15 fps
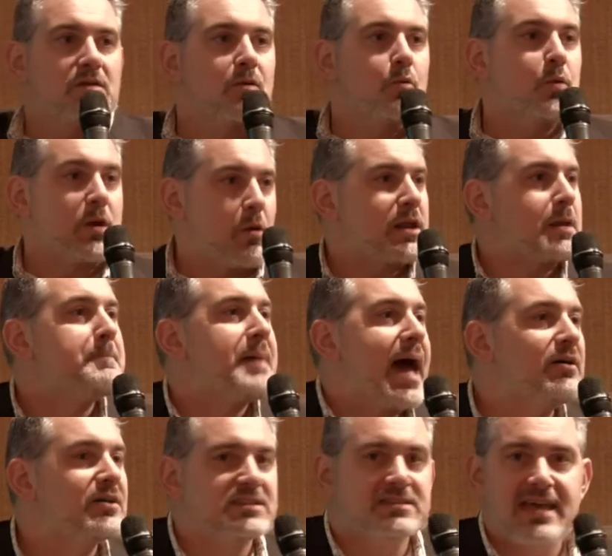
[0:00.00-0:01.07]
we want to
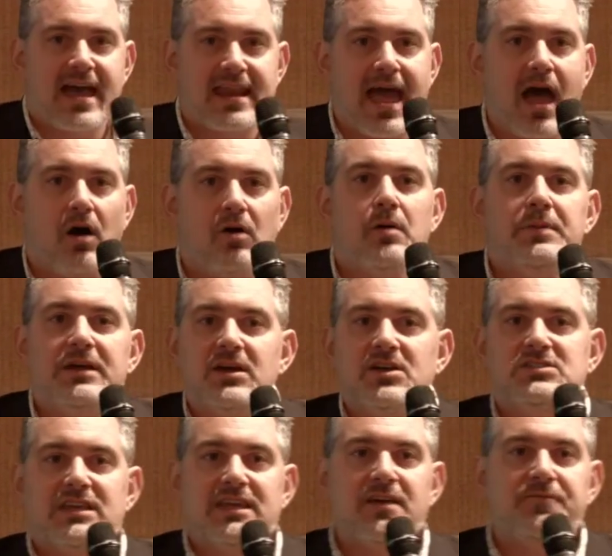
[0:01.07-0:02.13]
balance that out
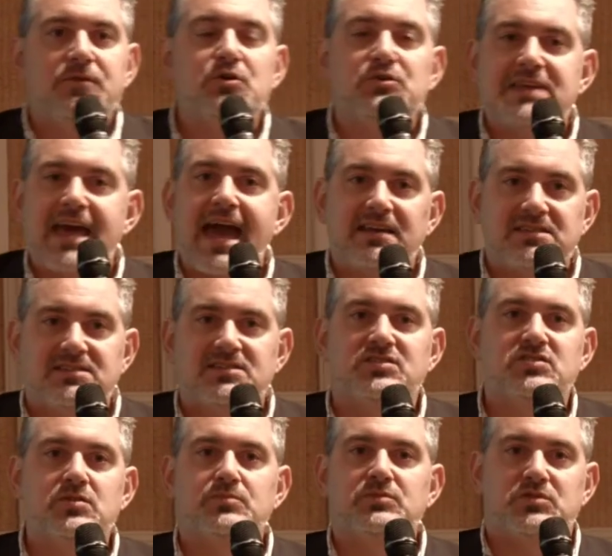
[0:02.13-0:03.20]
because if you tax
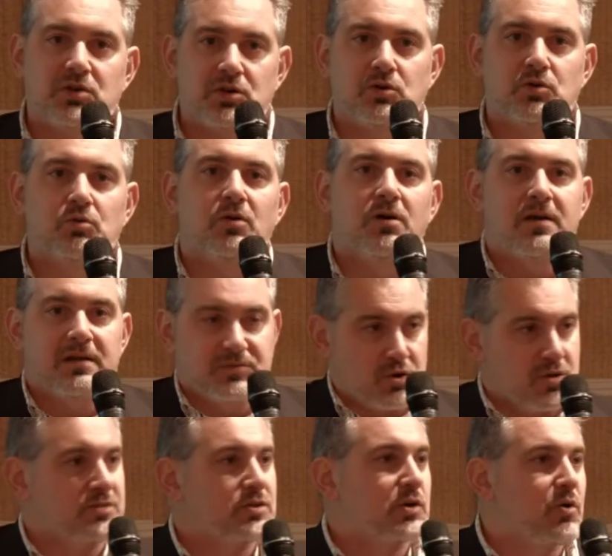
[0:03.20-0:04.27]
system two
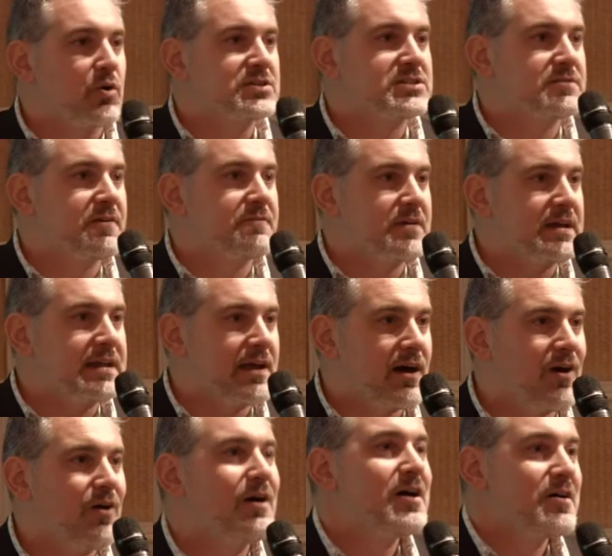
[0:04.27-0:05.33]
during the course of a
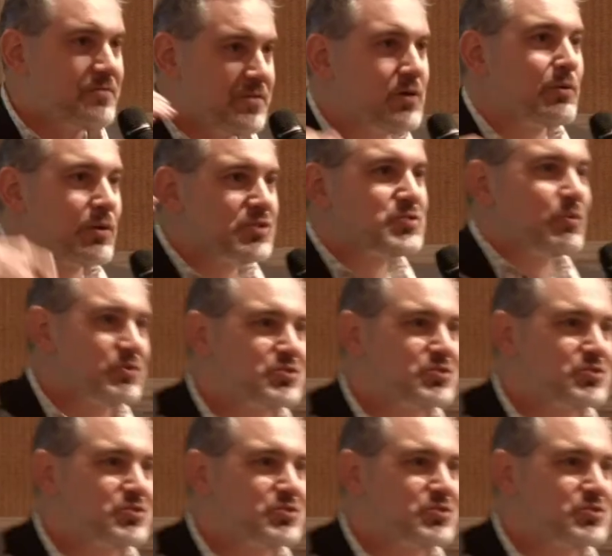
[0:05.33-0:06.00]
video, viewers will